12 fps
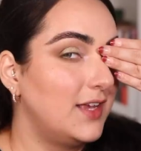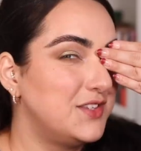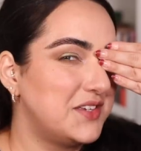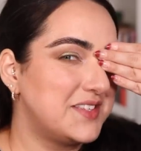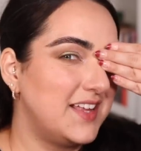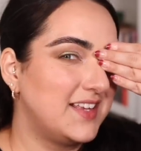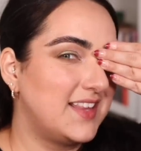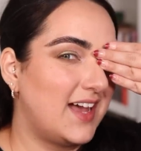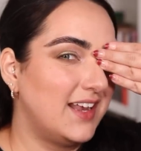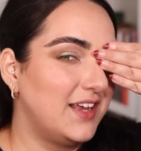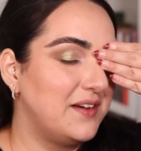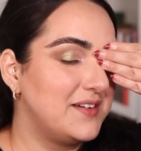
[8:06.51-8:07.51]
and just like
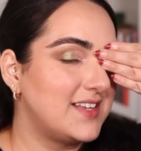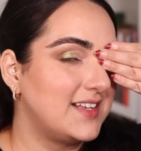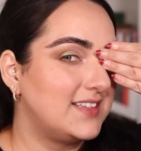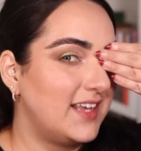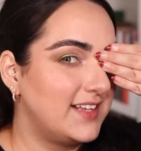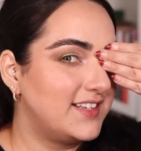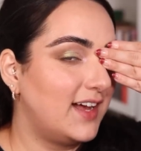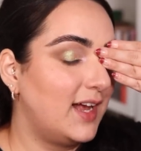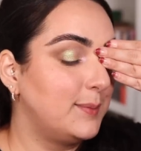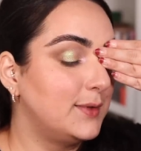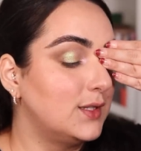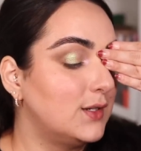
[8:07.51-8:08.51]
that here's a
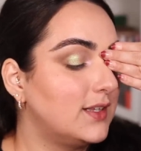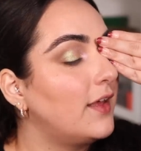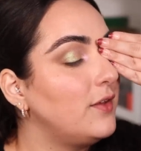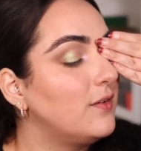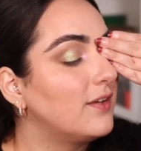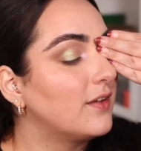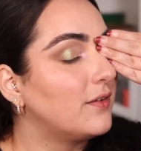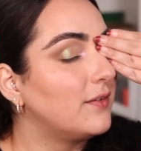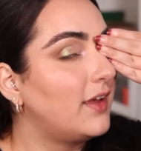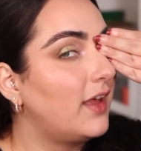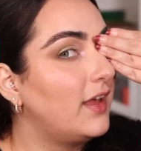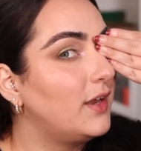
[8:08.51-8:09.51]
daytime look that you can
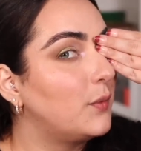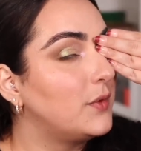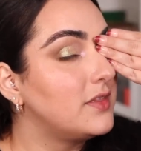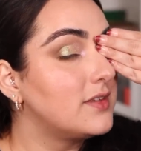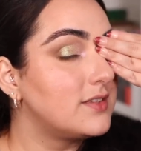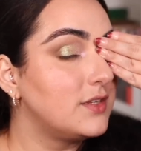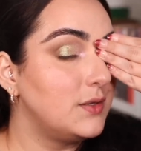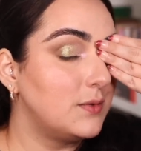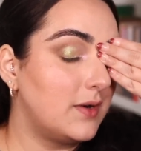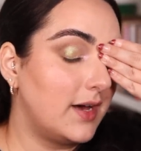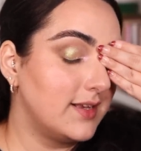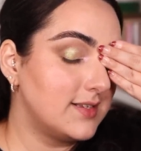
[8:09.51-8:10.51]
create with this
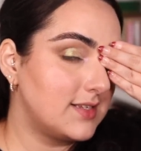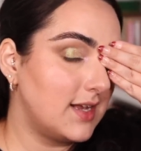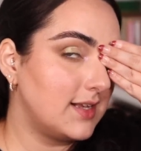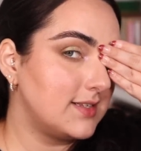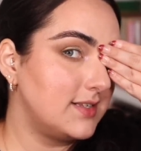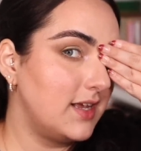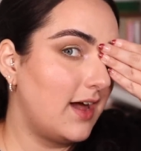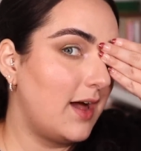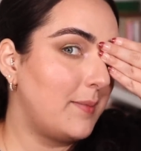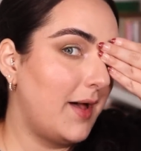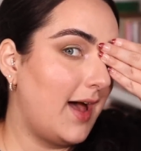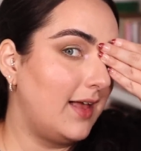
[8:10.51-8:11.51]
new
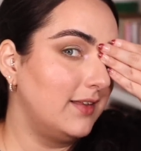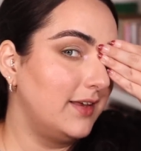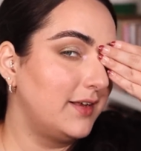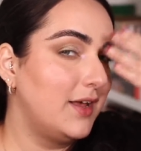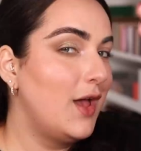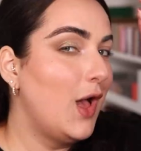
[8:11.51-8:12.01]
Anastasia palette.